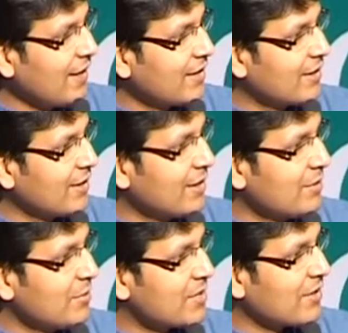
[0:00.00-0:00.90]
like
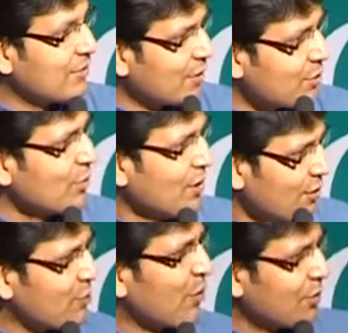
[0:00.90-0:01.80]
uh, Mr. Atray to
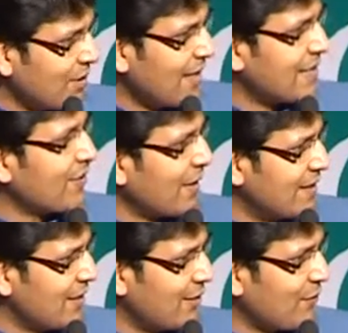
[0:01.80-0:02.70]
respond to that. As a
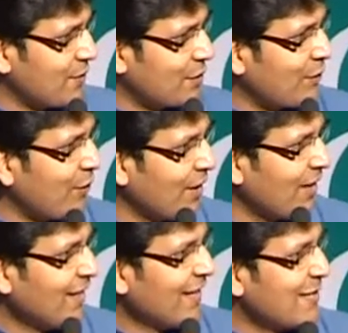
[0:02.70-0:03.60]
writer, first of all,
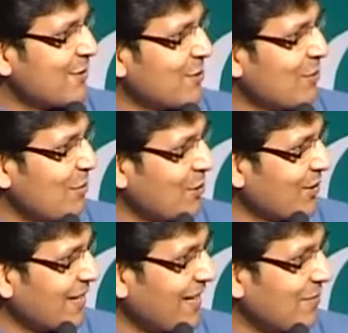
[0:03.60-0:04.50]
he's also a
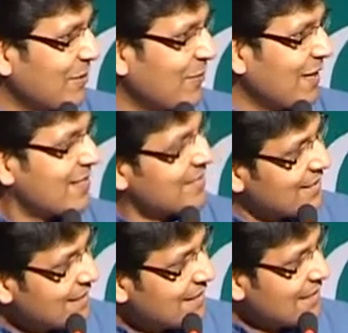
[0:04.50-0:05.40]
bureaucrat, but as
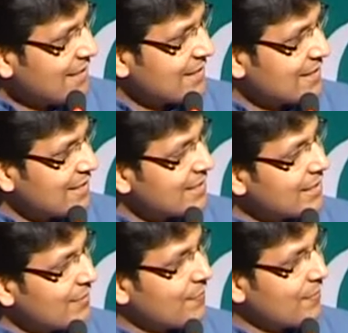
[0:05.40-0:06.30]
a as a
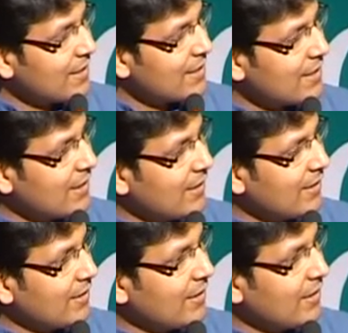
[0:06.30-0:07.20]
sensitive
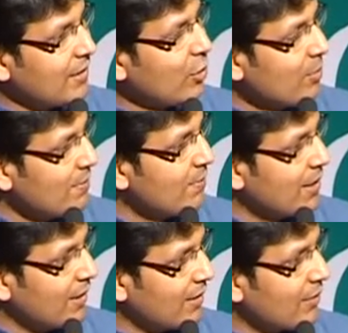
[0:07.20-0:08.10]
uh, human
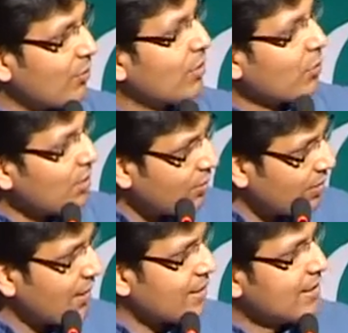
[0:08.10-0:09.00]
being, what what do you
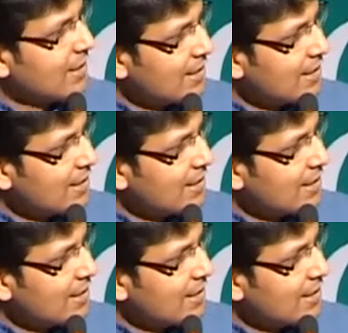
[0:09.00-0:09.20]
think